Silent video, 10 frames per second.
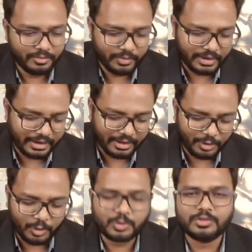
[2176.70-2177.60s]

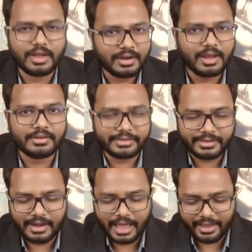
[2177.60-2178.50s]
We'll go through that
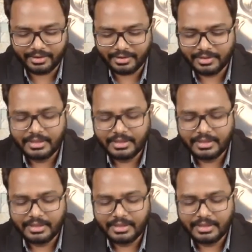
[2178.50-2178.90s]
article, and